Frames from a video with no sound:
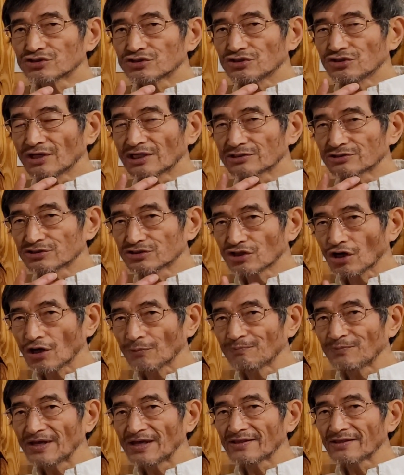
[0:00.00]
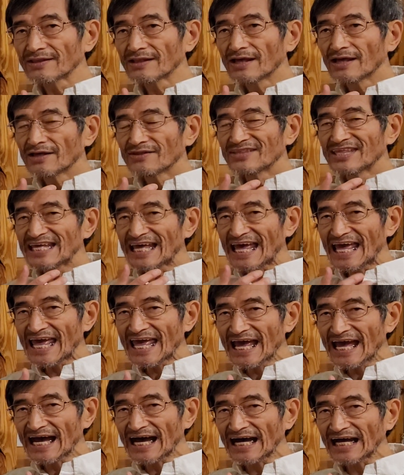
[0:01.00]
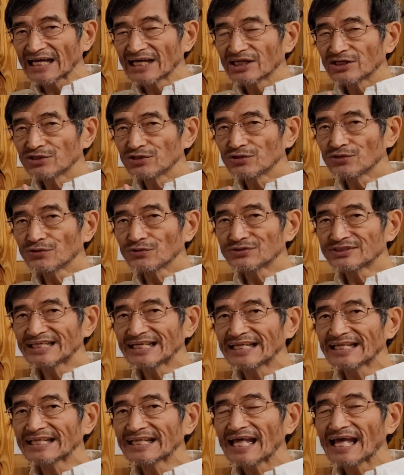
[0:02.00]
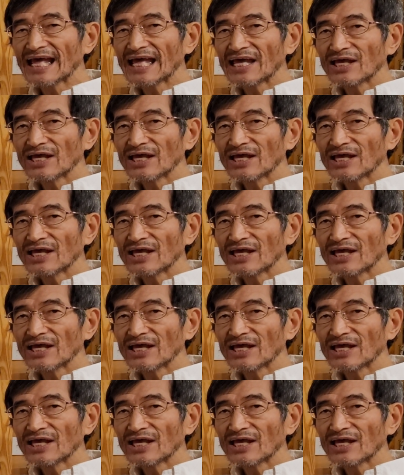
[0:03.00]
you are stopping the air using